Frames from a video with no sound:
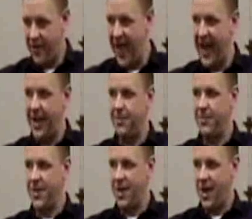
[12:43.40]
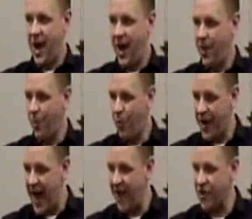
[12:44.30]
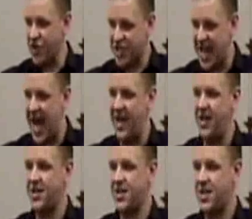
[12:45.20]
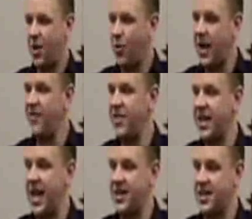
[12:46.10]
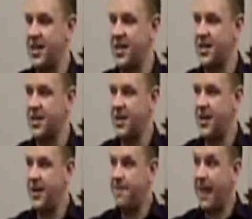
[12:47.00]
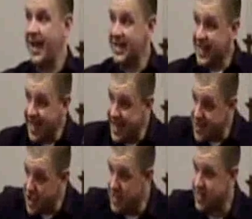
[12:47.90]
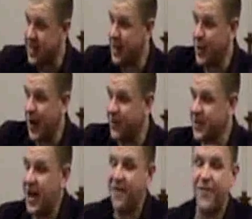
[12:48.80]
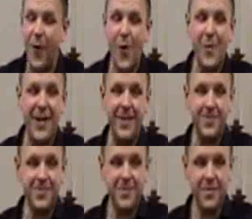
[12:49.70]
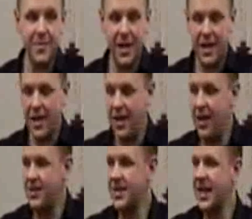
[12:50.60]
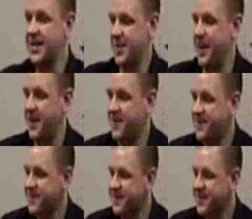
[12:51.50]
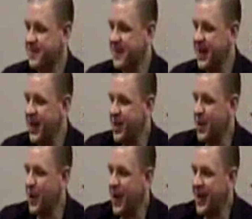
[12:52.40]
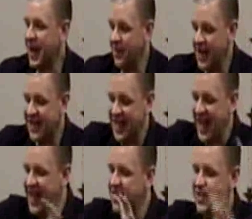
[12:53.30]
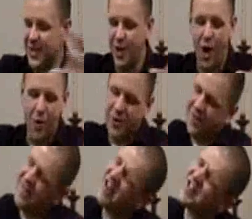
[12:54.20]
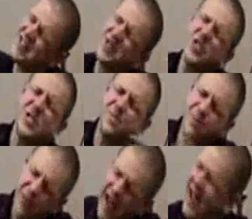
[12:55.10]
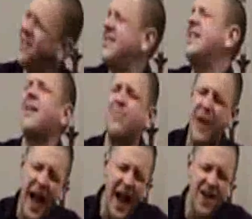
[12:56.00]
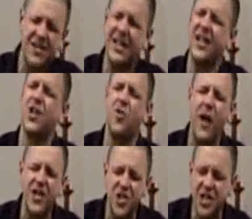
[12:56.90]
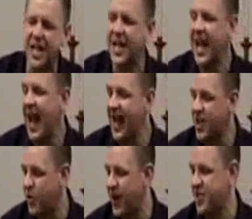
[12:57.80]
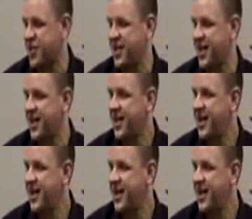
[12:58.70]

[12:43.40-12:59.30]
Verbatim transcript: fame, uh, whatever, status, whatever the case is. And it's again Jesus saying, Whoever's not for me is against me. So, coming at the end of this long, where the Pharisees are just pounding and pounding and questioning and questioning